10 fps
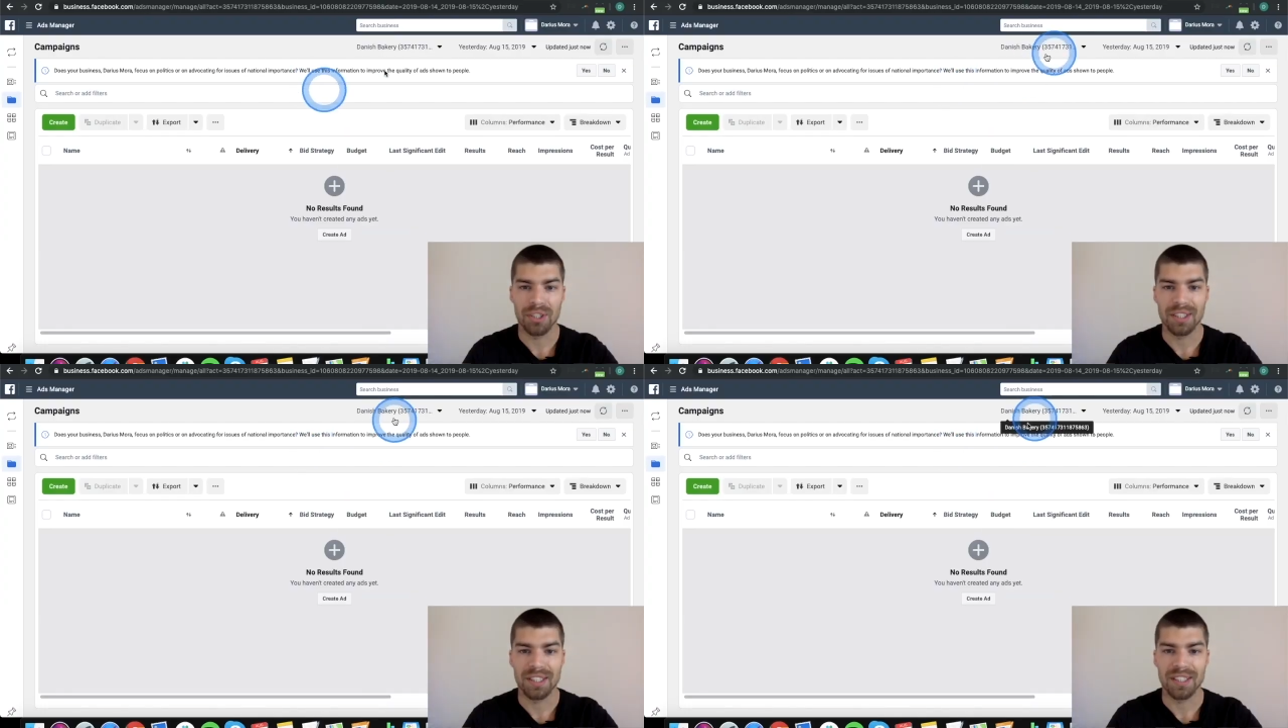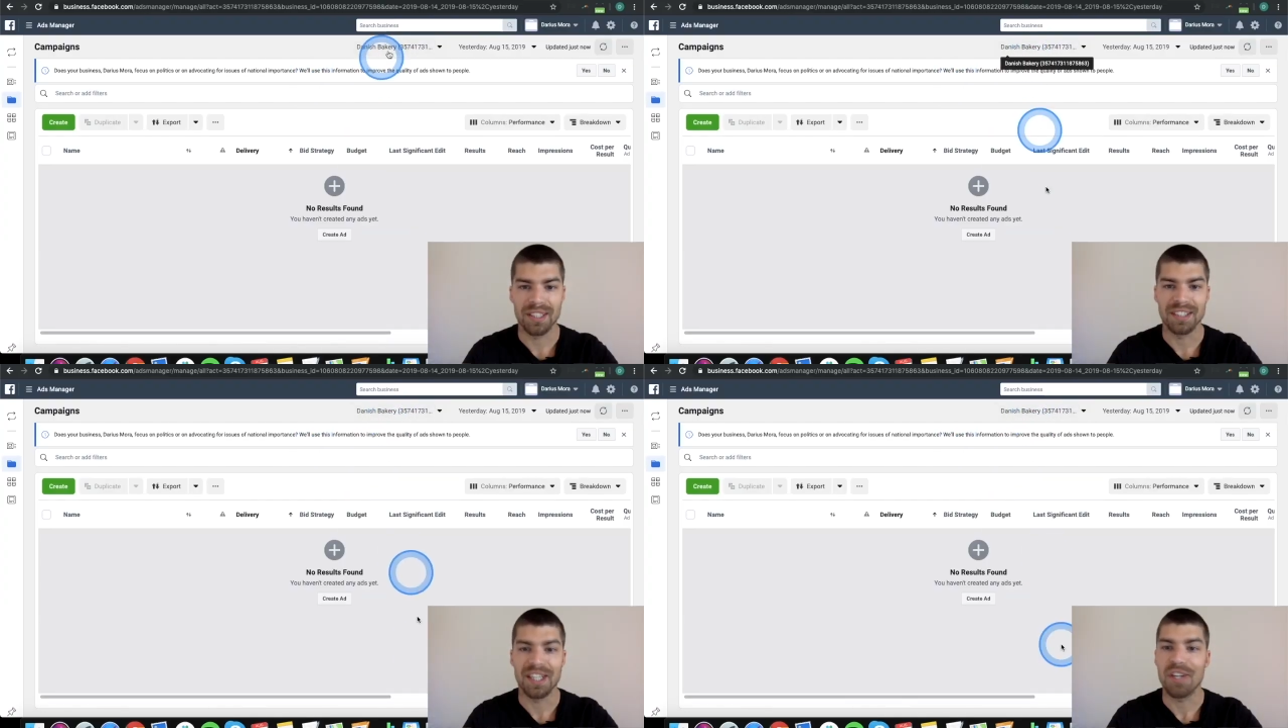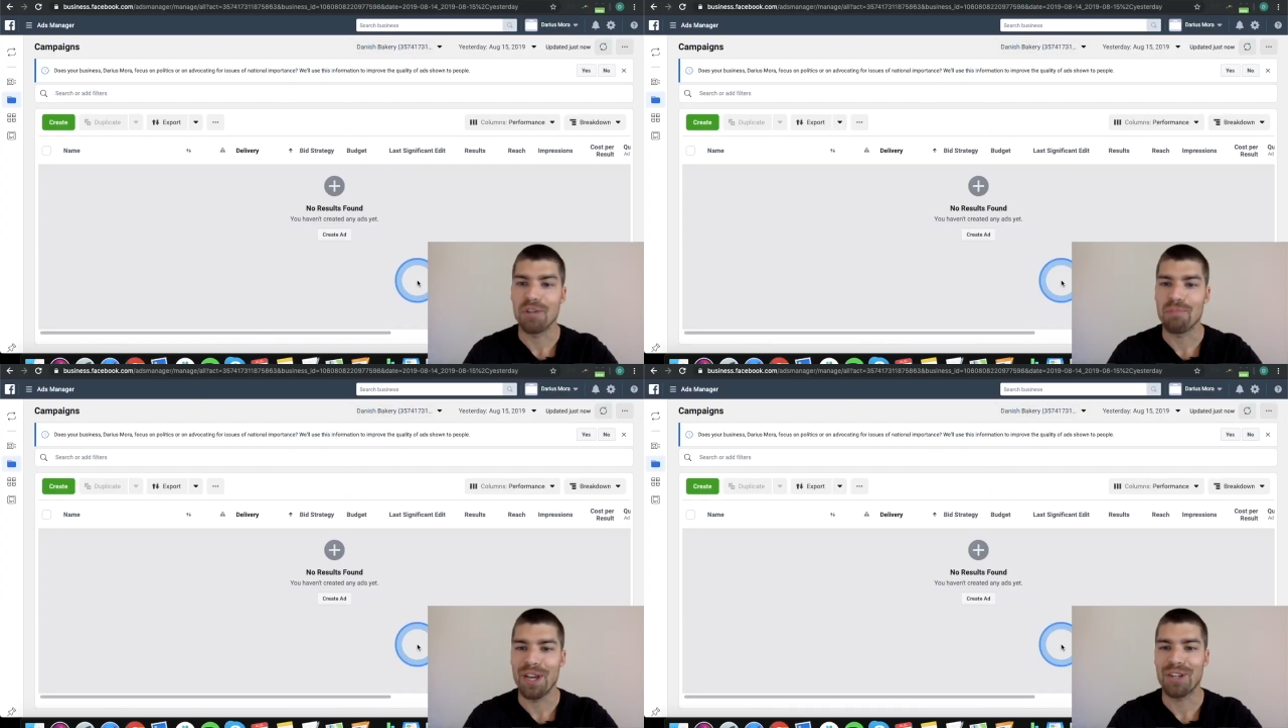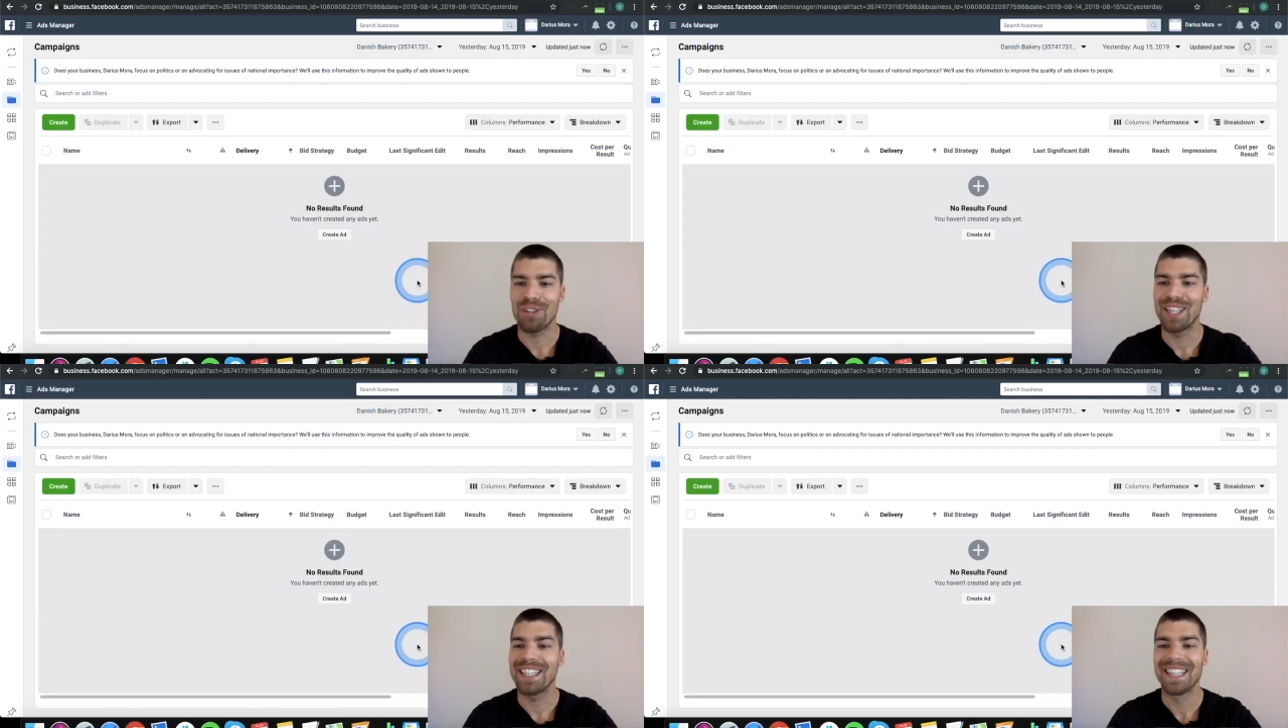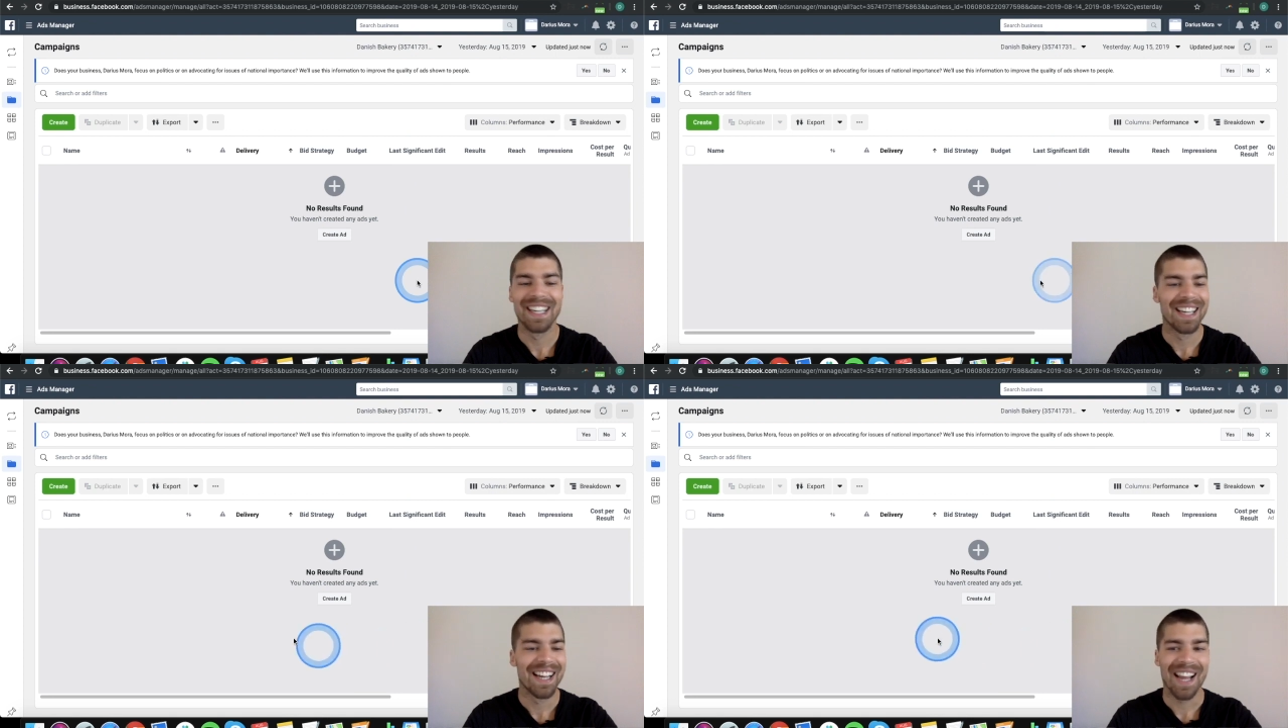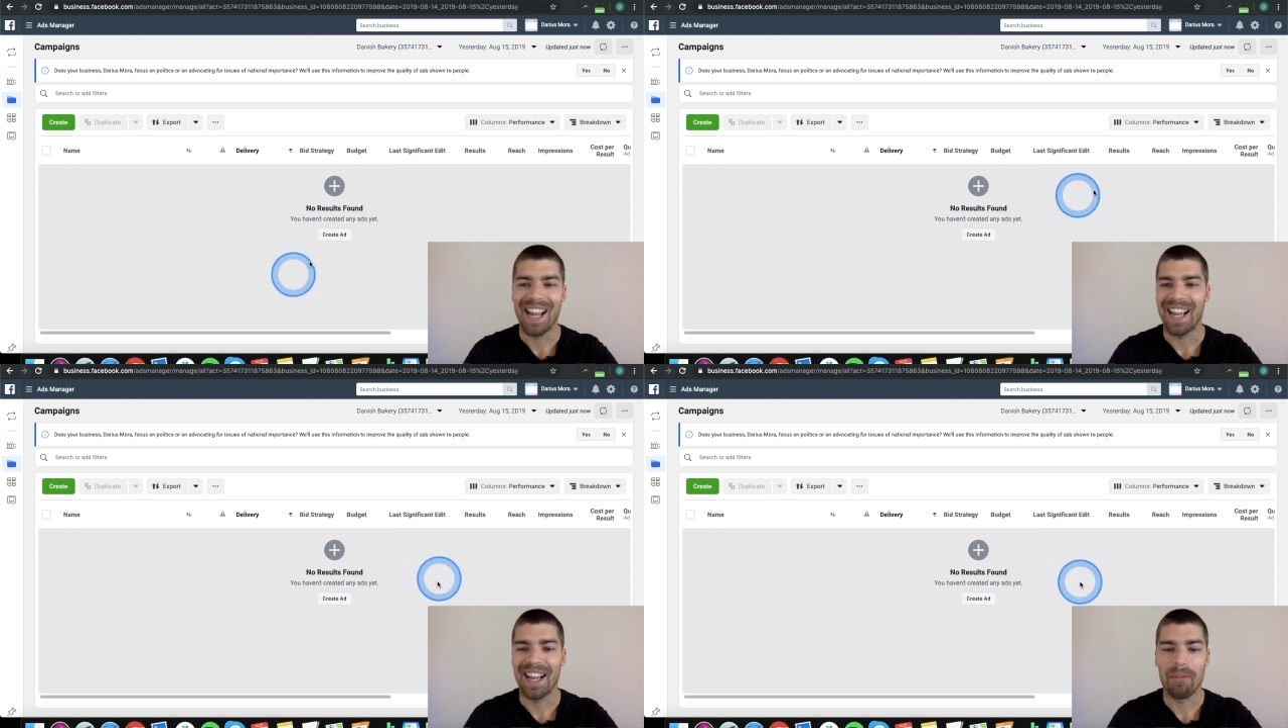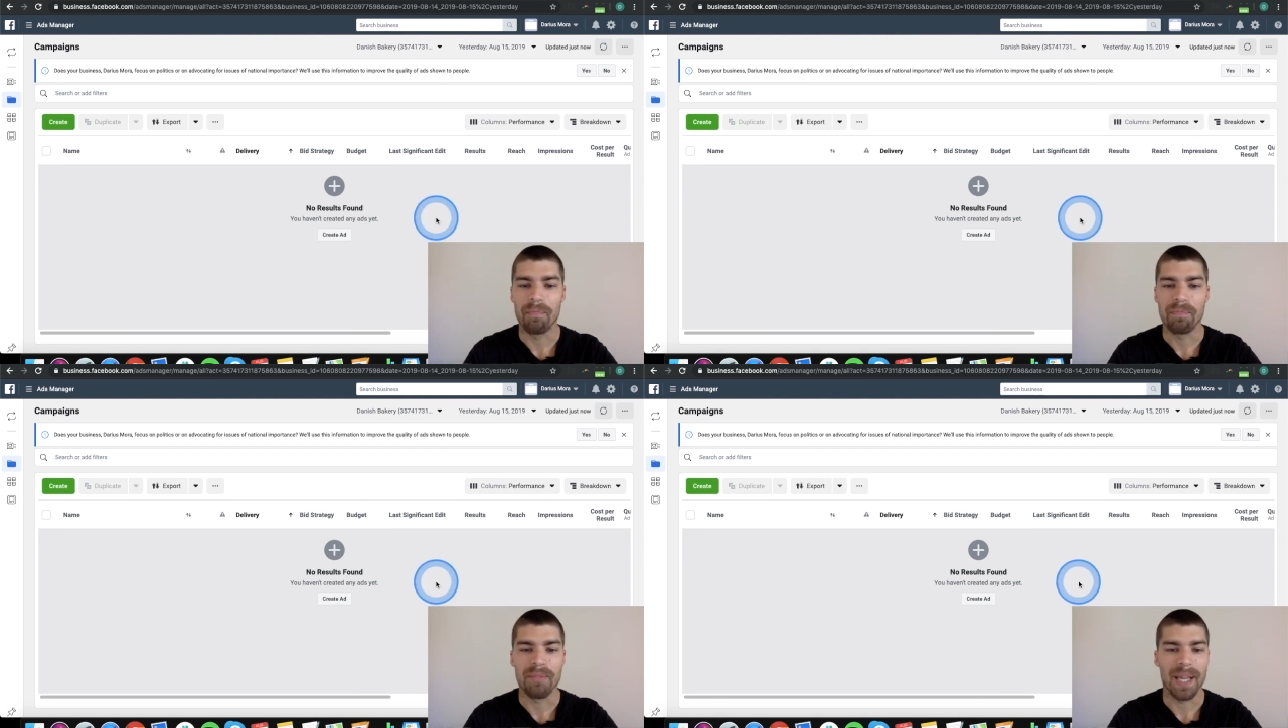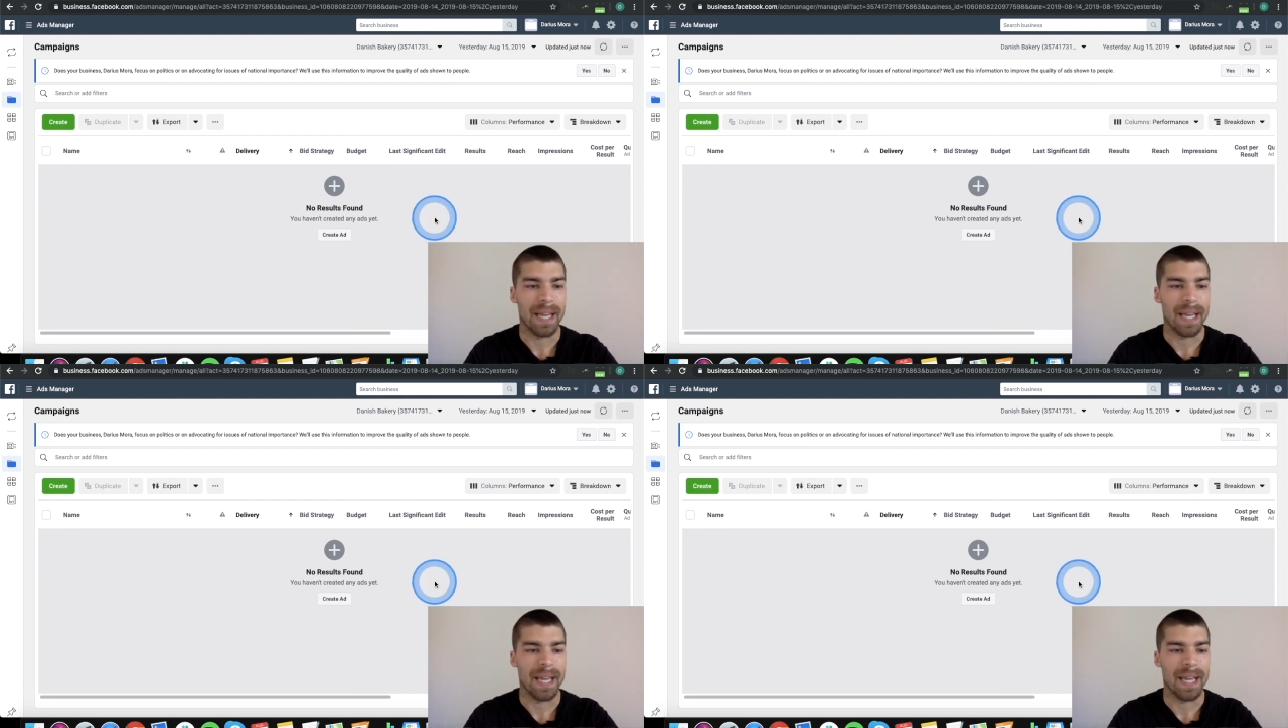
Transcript: the Danish Bakery. And